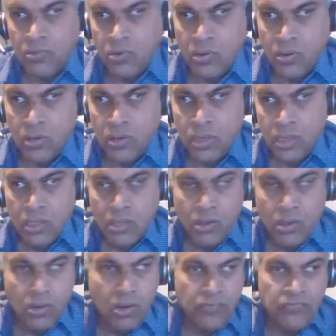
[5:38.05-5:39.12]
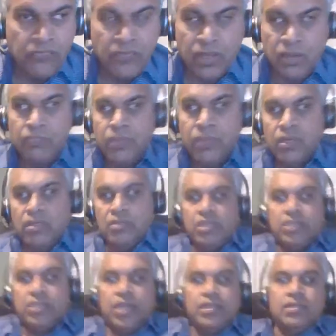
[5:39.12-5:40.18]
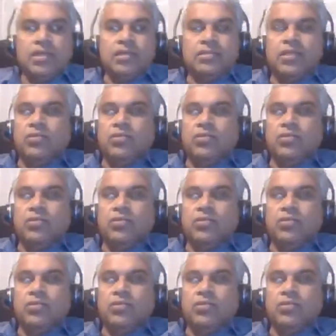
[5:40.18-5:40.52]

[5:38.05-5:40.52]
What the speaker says: hole or a web, things like that.